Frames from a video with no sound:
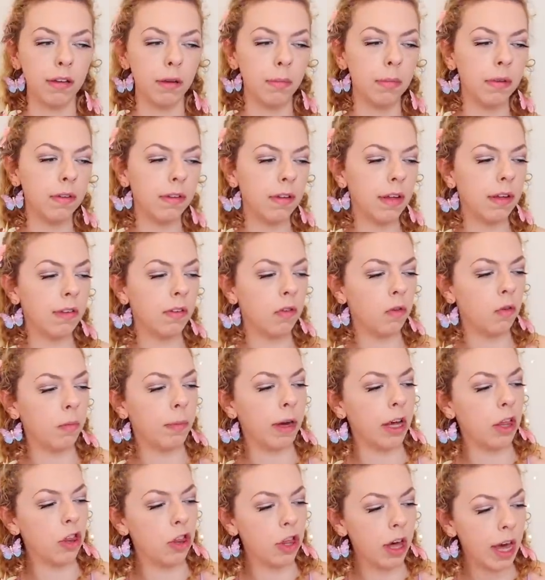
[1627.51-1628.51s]
Number 6 is all
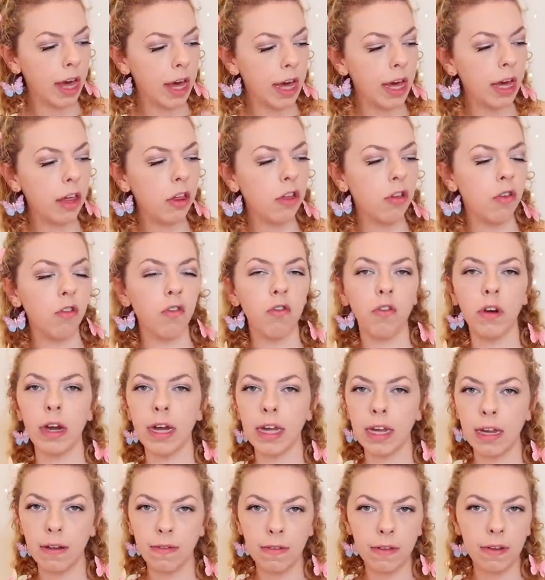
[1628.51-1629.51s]
about change and
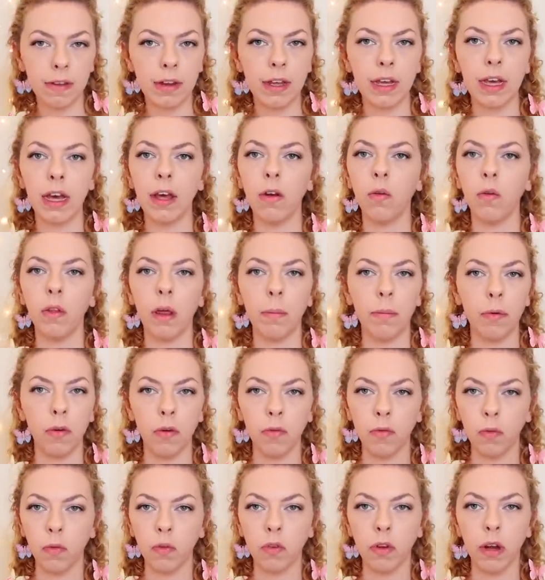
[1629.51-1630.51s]
creativity and all that
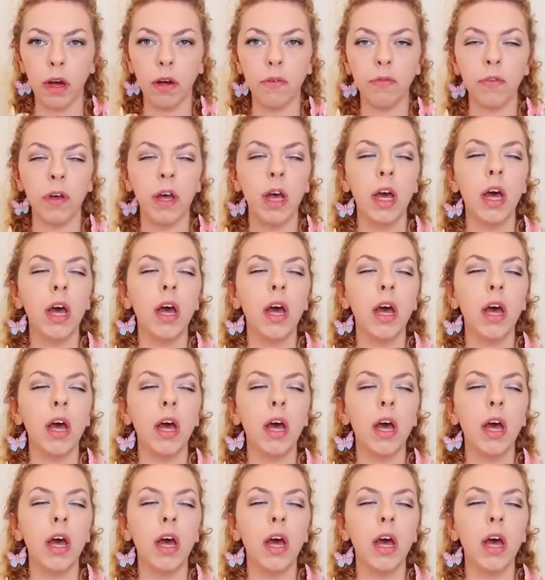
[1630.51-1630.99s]
beautiful stuff.